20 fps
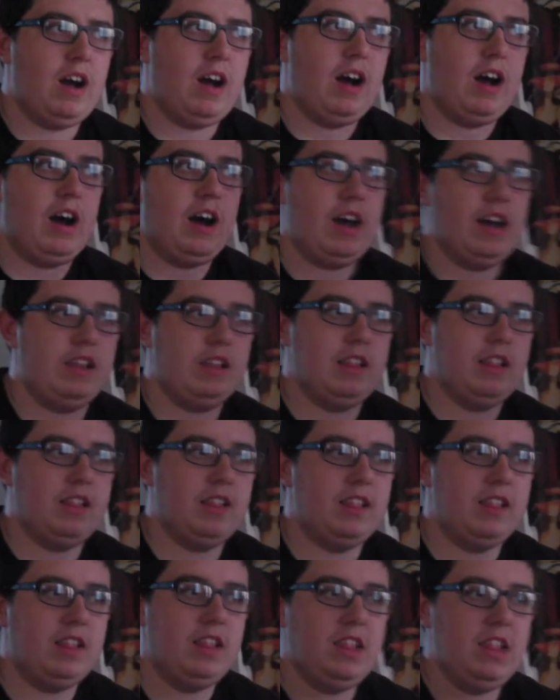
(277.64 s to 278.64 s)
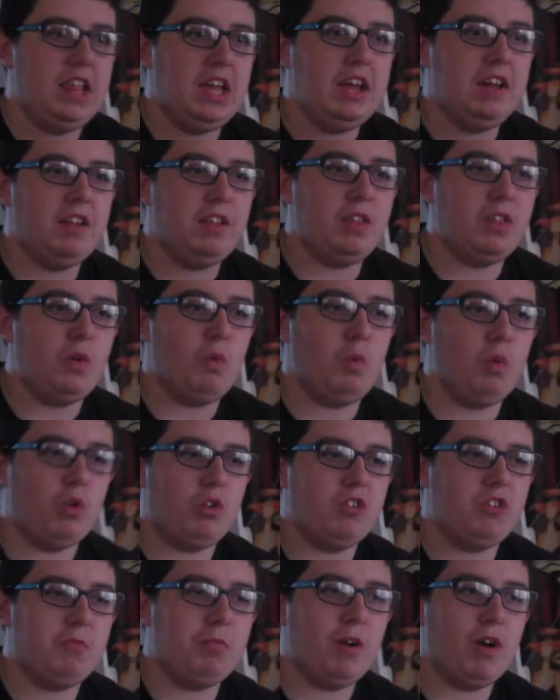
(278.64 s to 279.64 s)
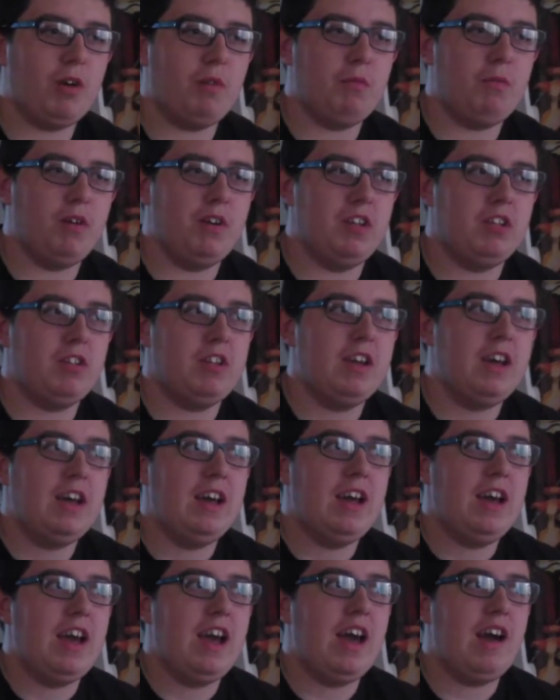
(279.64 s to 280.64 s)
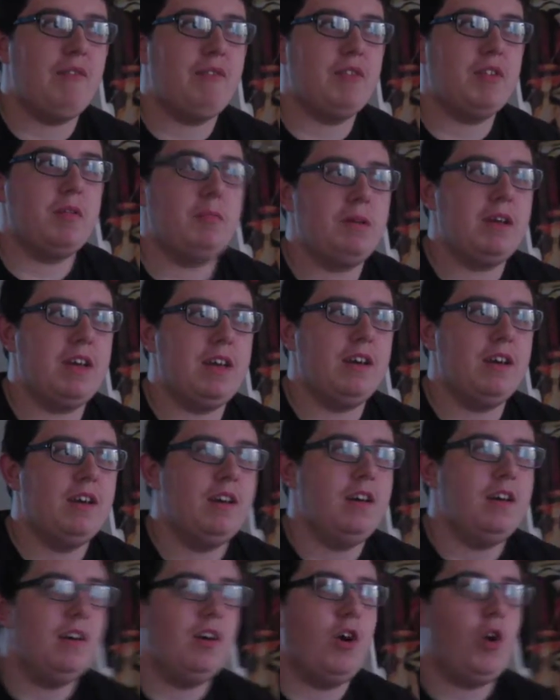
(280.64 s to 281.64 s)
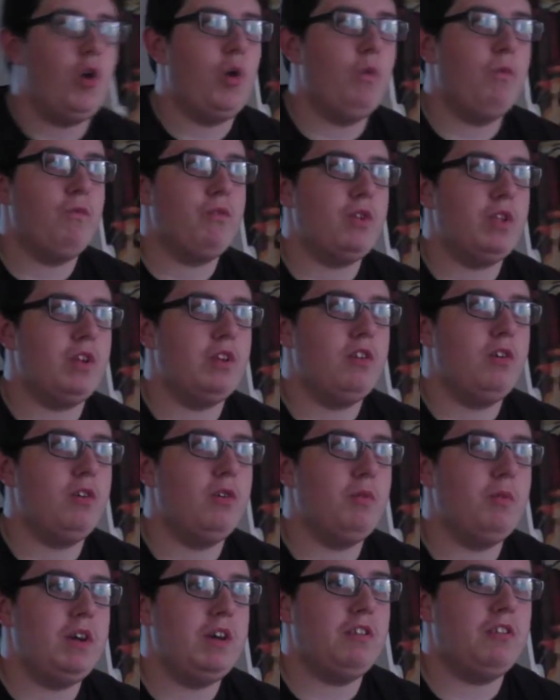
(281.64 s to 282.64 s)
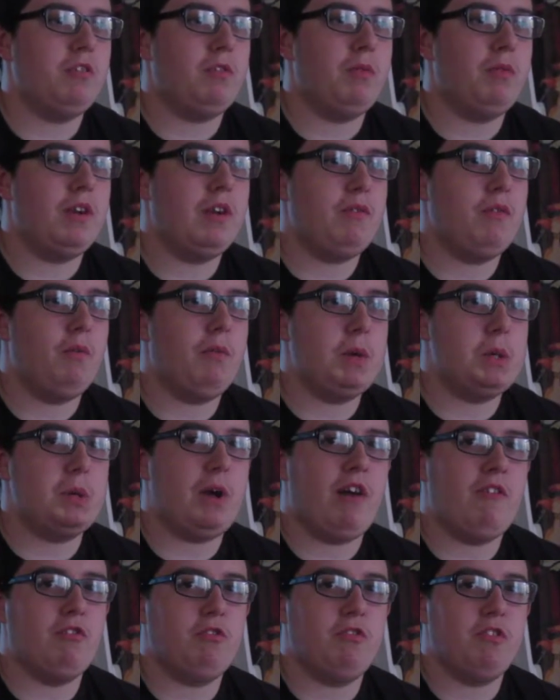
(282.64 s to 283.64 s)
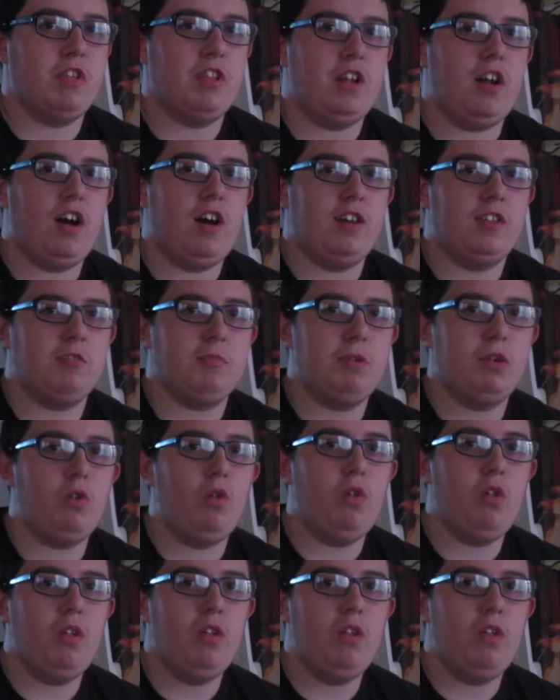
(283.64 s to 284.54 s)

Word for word: I think the worst part was happened to be home for the two weeks or whatever while Travis was in the hospital.